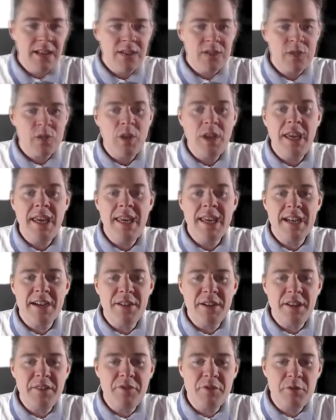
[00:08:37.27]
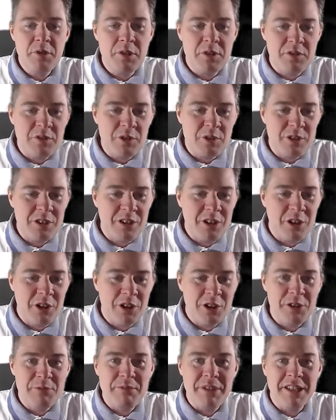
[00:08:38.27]
So here, if we
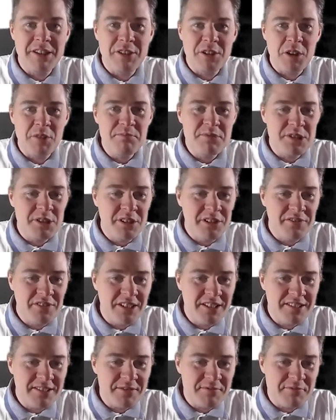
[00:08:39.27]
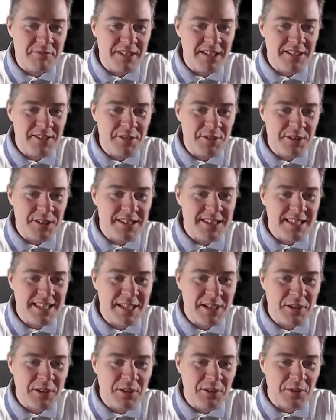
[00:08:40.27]
are a bit observant, we could
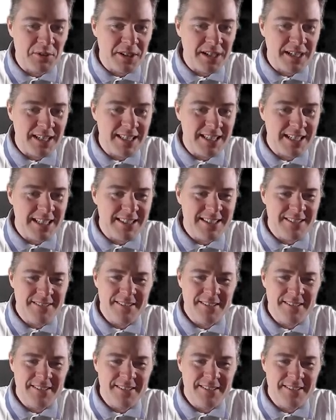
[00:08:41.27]
see already that,